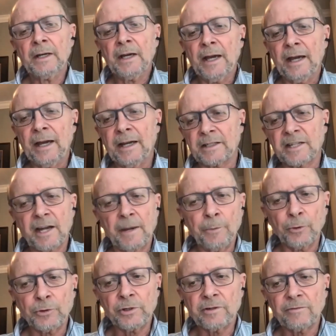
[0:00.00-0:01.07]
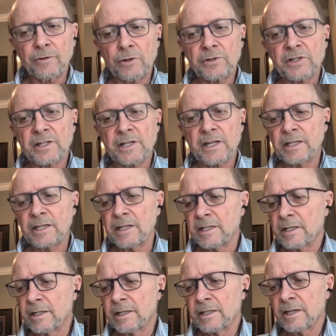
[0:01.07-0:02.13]
at Temple University, and he's
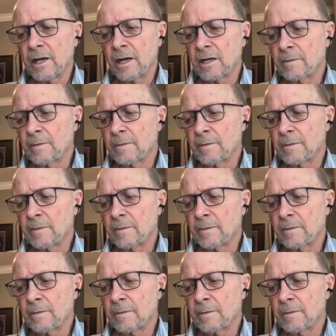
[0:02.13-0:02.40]
going to talk